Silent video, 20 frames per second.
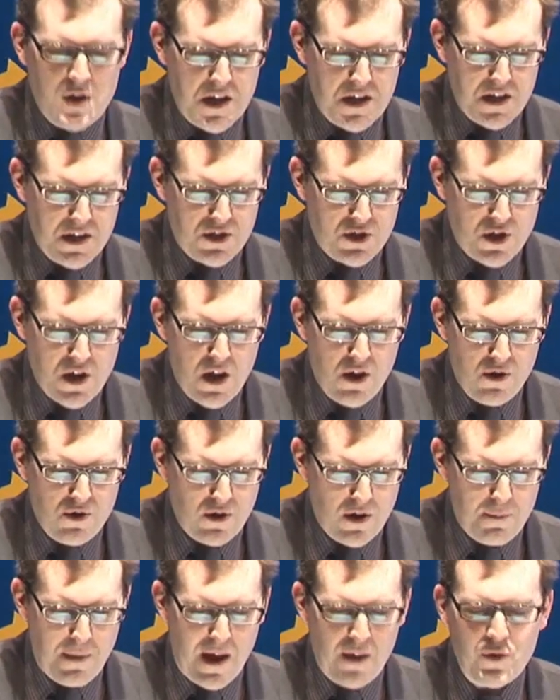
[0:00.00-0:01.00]
you needed to
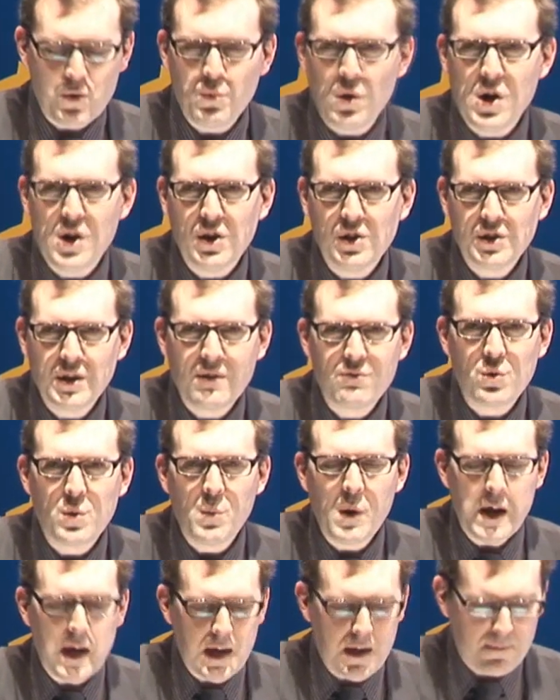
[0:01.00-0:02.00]
know about the world
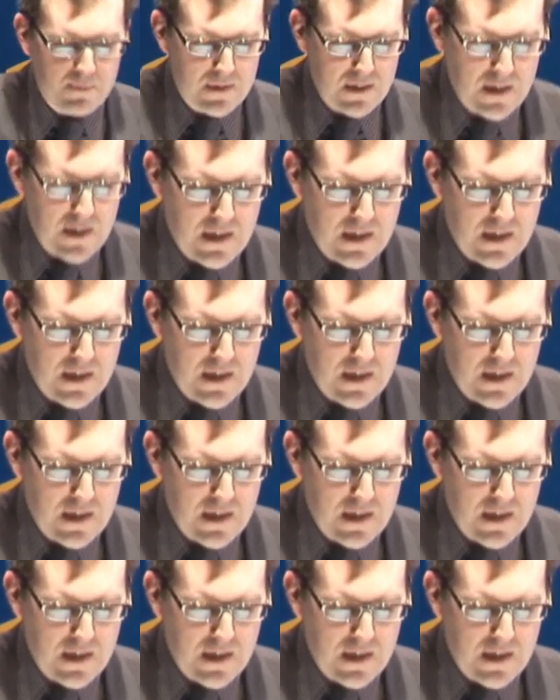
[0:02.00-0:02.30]
every week.